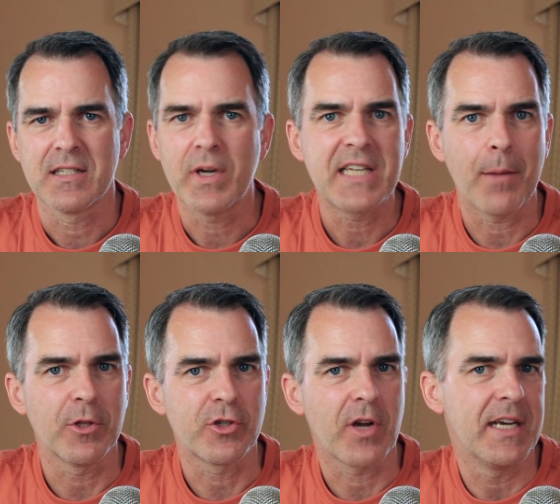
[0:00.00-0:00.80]
what Tableau
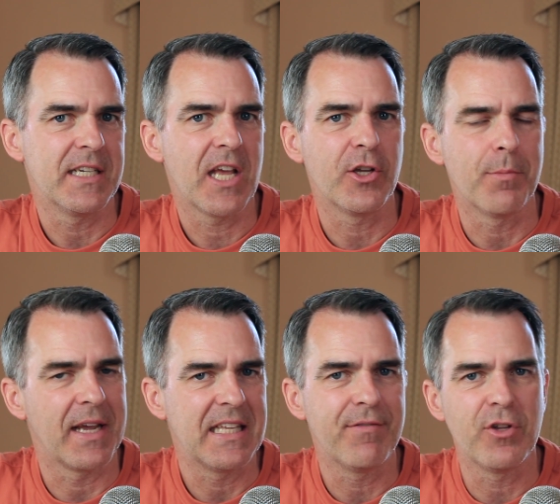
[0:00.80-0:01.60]
is trying to tell you by
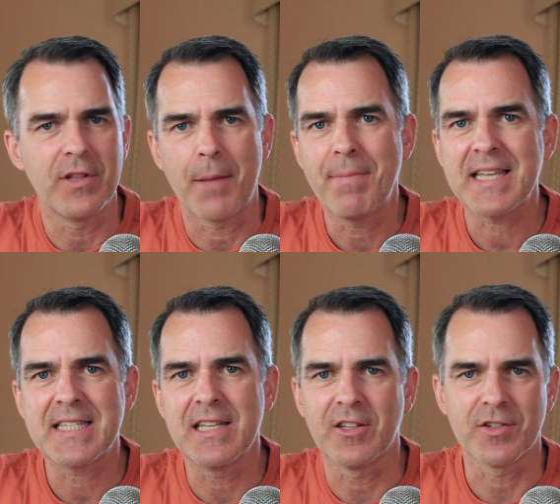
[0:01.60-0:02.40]
giving you that
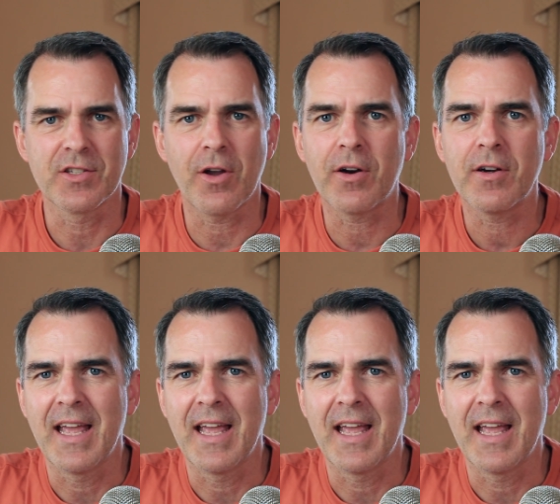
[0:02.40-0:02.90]
pesky little star,